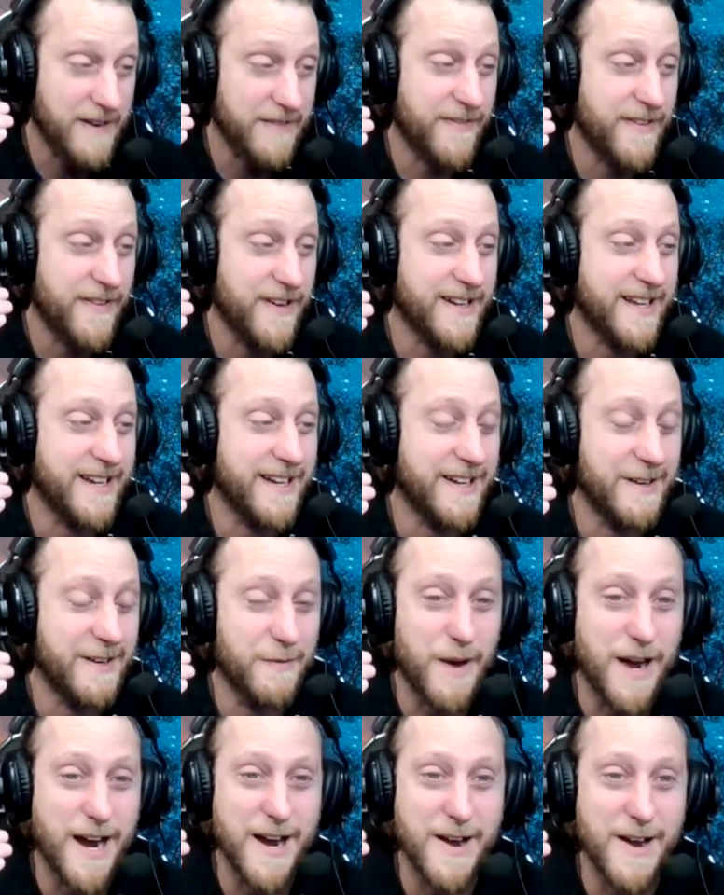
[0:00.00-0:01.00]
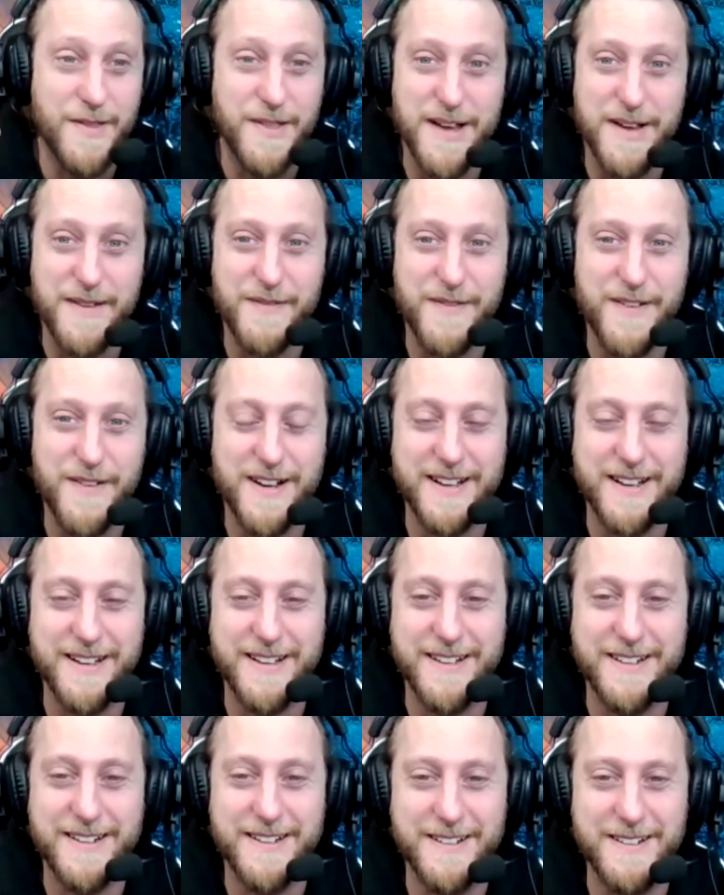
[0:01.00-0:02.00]
Brock fucking? Why are they
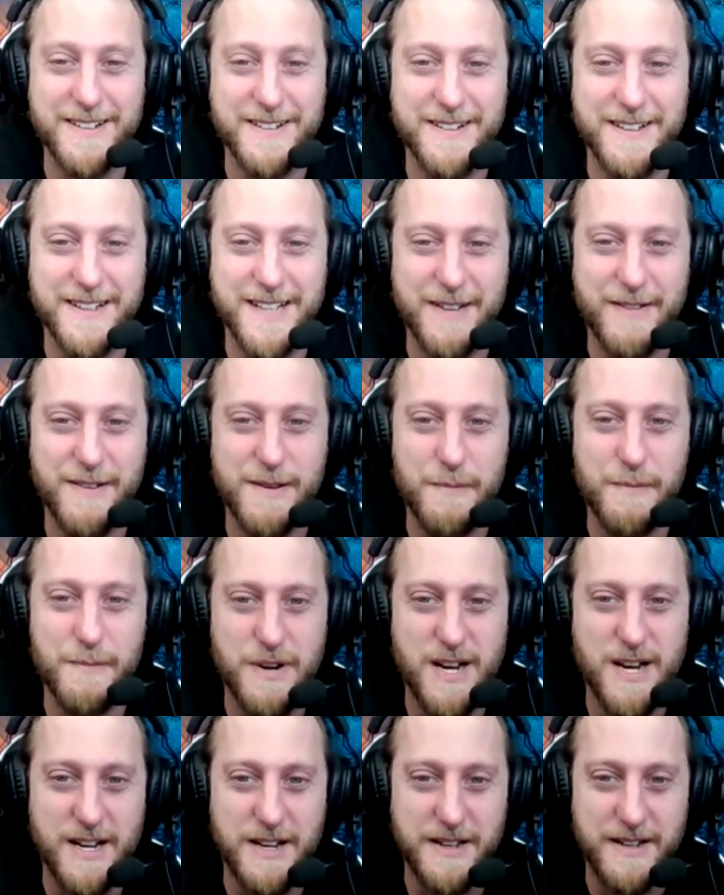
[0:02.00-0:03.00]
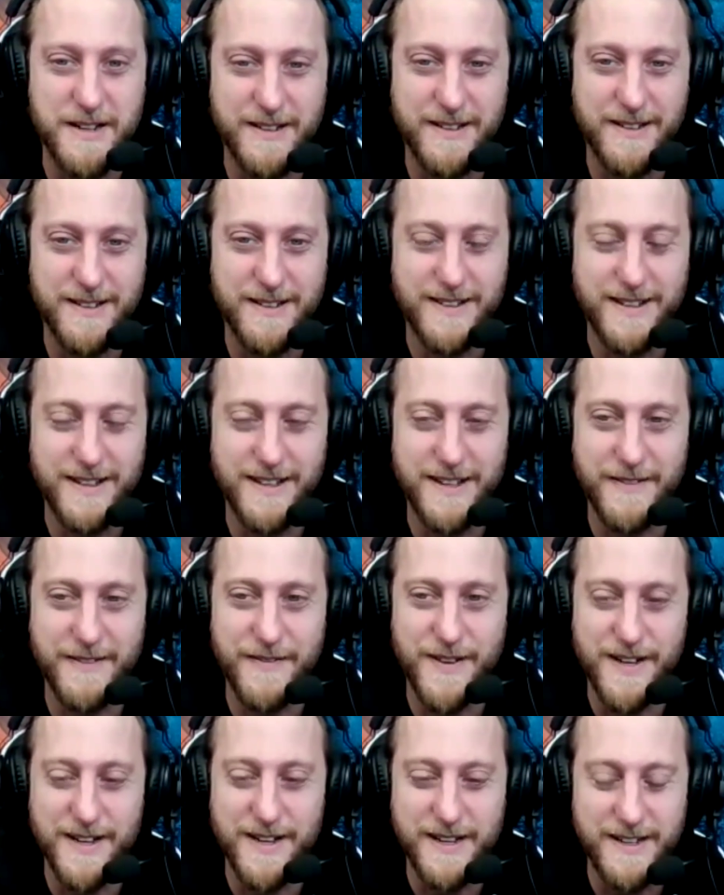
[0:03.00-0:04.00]
fucking giving Brock
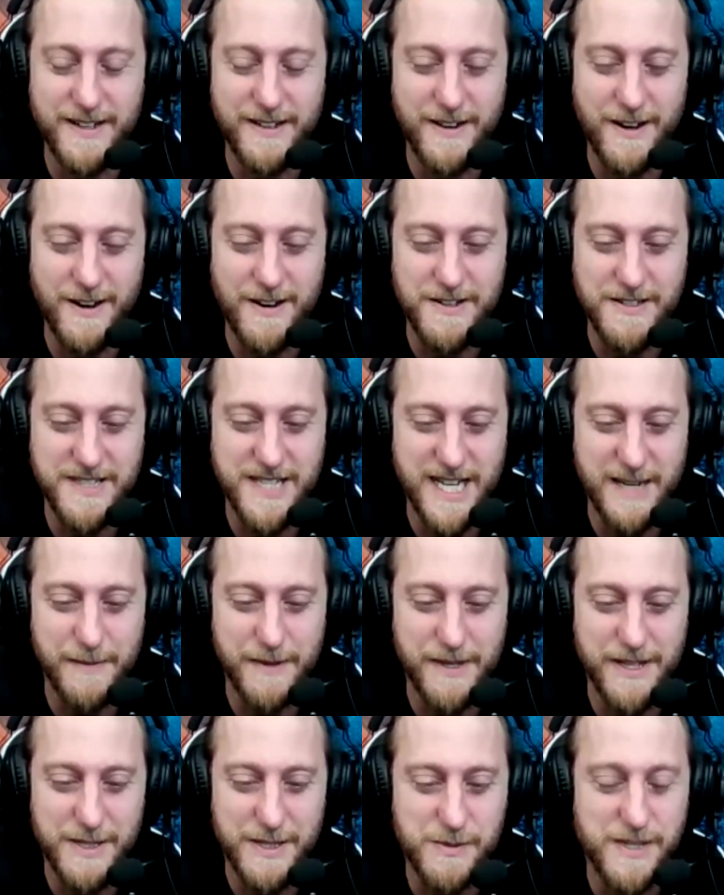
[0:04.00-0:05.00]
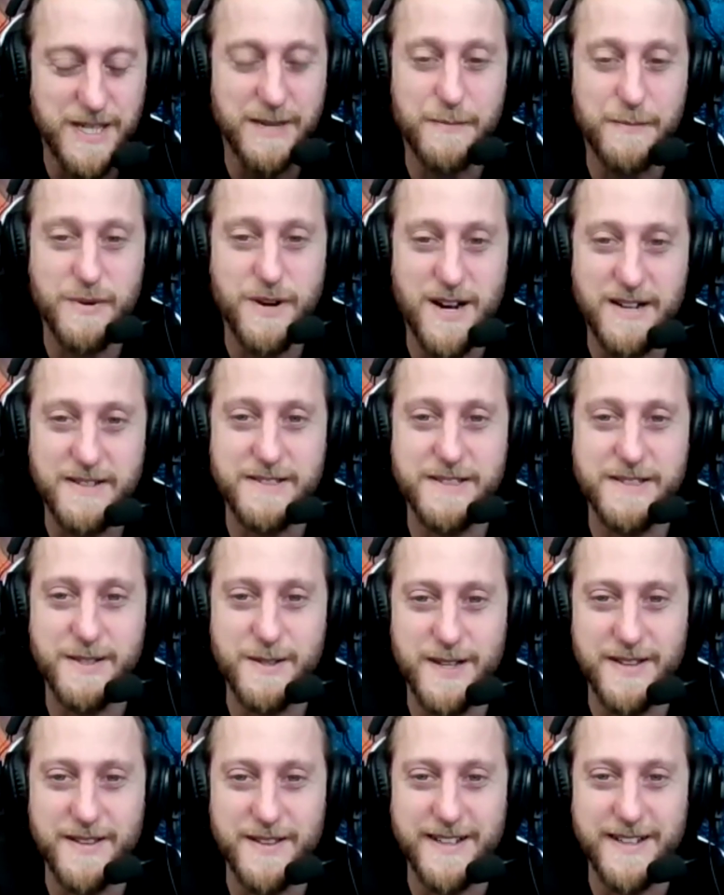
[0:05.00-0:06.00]
a fucking hard time with this? What did Brock
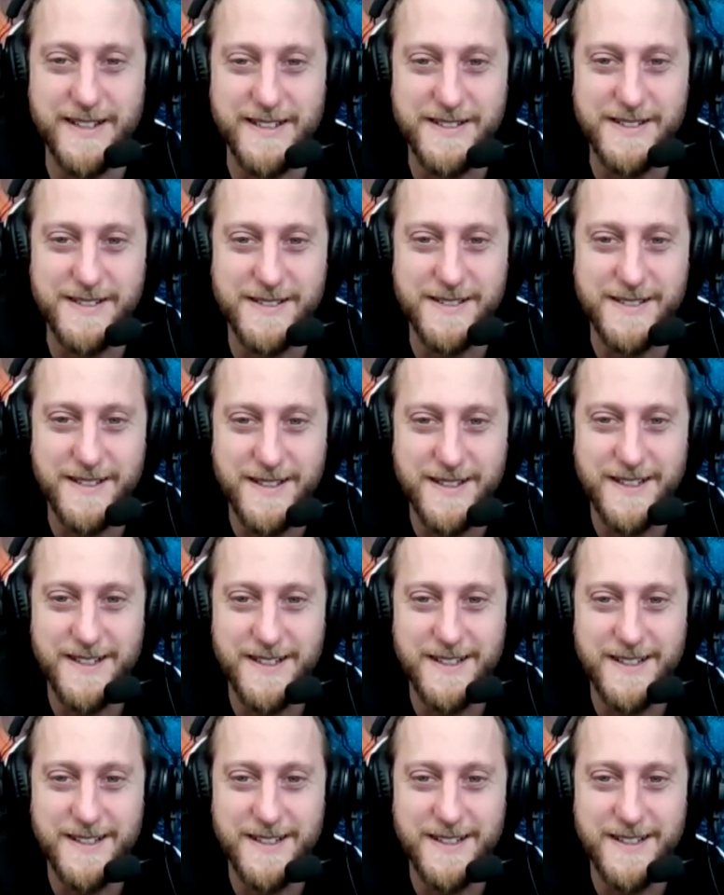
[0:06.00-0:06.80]
do in this?